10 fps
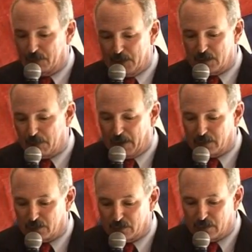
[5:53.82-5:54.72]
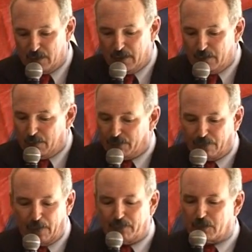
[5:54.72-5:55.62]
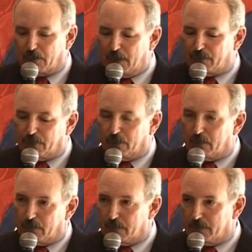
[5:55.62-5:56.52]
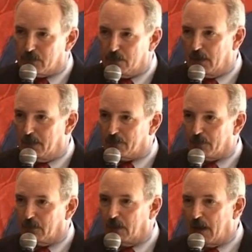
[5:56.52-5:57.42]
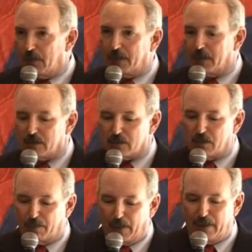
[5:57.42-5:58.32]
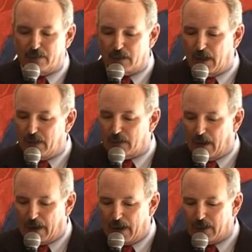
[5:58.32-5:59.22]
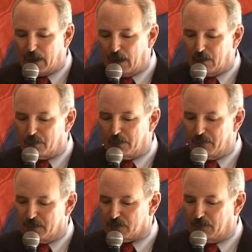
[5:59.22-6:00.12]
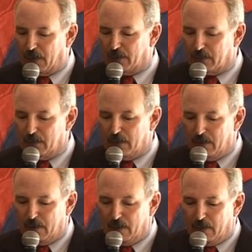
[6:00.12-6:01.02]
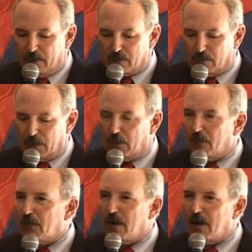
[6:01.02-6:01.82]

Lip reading: from these sponsors. We're forever grateful to them for allowing us to maintain the high caliber of this event so that over